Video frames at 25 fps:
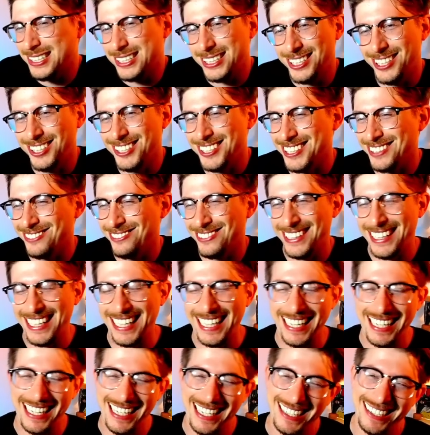using what I
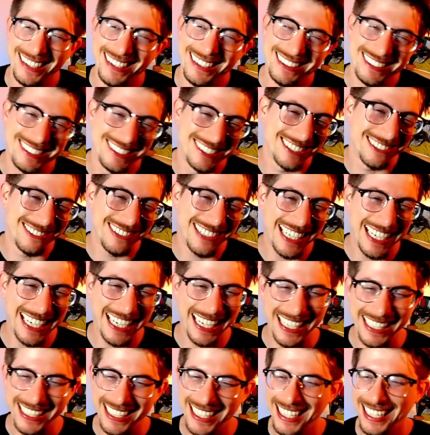had.
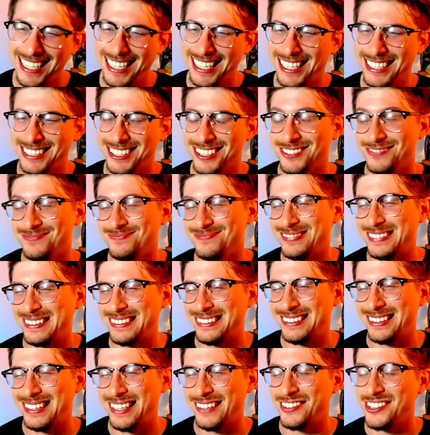So
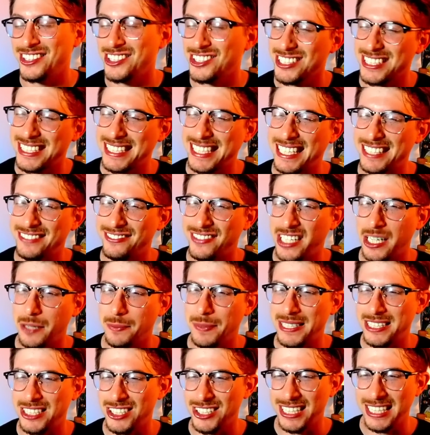if you enjoyed today's video,
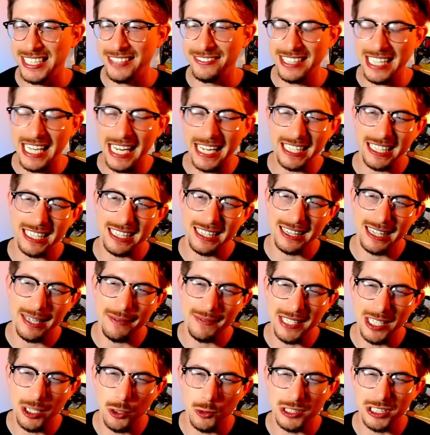make sure you leave a like. Let me
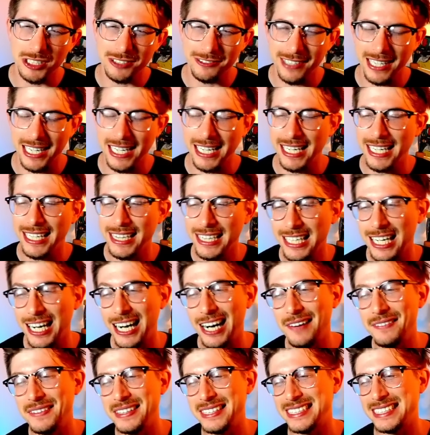know what you're running in the
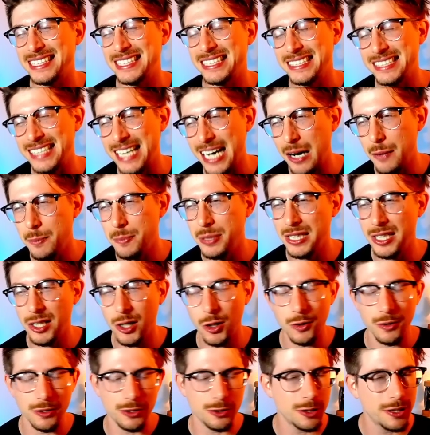comments down
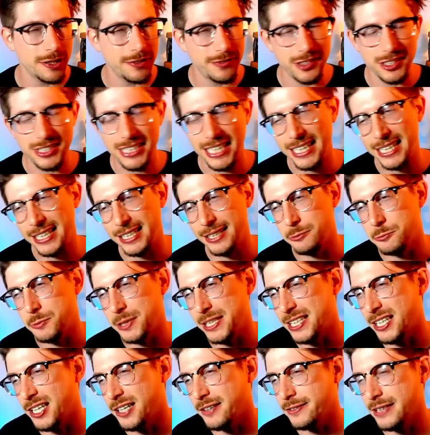below, or if you're taking a week
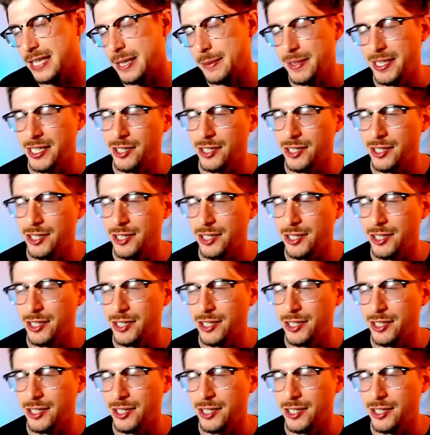off, let me know